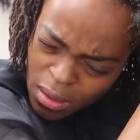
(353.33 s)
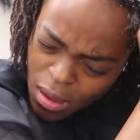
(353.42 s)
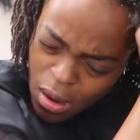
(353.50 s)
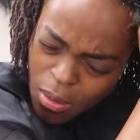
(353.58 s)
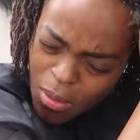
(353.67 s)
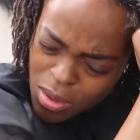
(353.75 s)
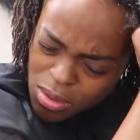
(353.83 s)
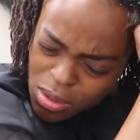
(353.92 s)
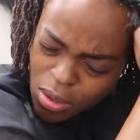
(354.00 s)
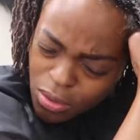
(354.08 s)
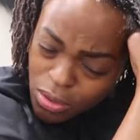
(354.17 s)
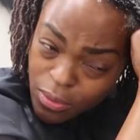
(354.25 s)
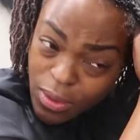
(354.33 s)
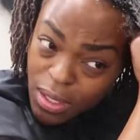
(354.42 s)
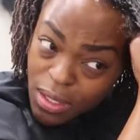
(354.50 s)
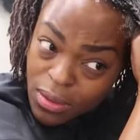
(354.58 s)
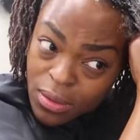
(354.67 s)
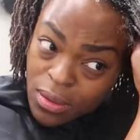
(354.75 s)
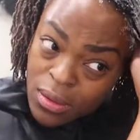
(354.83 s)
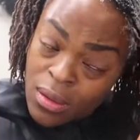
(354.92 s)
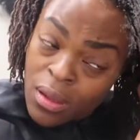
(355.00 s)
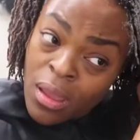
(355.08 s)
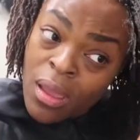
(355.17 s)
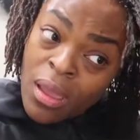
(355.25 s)
almost on 3,
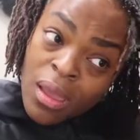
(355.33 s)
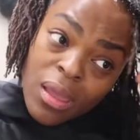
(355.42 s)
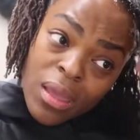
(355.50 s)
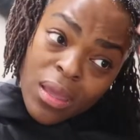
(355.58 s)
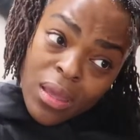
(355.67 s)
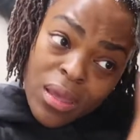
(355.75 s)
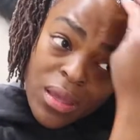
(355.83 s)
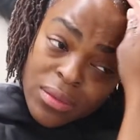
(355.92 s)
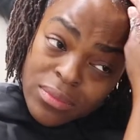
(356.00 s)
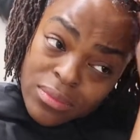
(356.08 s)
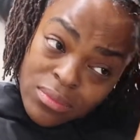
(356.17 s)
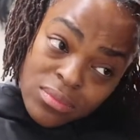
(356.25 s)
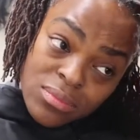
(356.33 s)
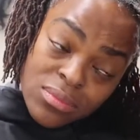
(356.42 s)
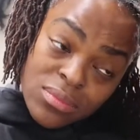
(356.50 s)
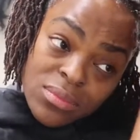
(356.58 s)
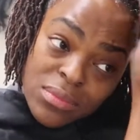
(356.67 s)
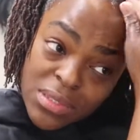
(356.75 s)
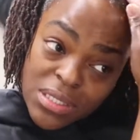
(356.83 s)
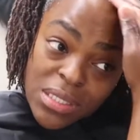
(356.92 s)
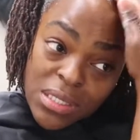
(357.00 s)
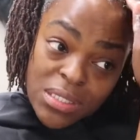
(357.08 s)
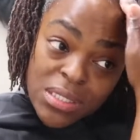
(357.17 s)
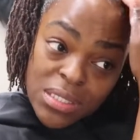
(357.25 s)
and
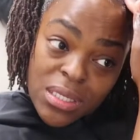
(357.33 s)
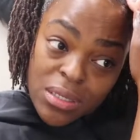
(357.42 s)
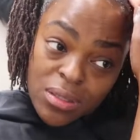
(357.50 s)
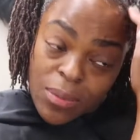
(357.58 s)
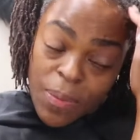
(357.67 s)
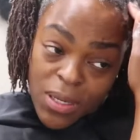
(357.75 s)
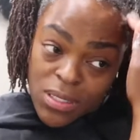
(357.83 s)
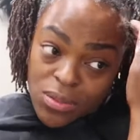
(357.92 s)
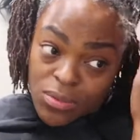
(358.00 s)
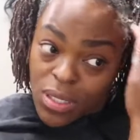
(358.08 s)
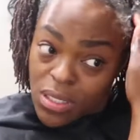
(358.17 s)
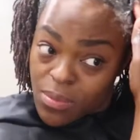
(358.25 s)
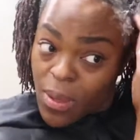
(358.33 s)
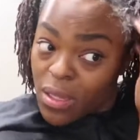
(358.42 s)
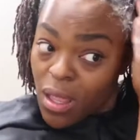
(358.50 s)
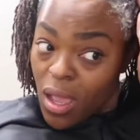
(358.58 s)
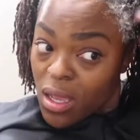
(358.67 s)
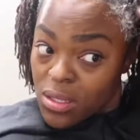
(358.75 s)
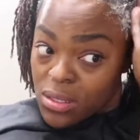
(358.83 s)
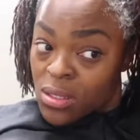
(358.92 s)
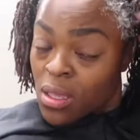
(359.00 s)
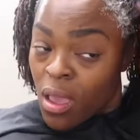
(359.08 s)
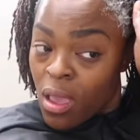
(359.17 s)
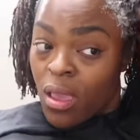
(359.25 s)
she is still the person who does my locks,
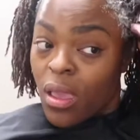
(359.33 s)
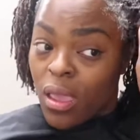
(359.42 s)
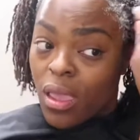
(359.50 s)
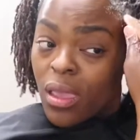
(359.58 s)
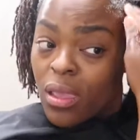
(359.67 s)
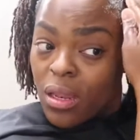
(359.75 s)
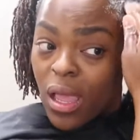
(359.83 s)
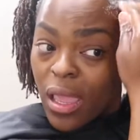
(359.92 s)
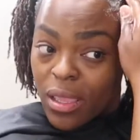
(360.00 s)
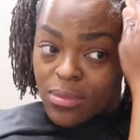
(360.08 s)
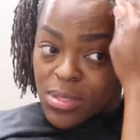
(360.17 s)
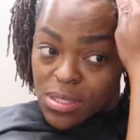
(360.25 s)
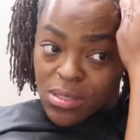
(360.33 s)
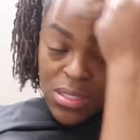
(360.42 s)
and I am still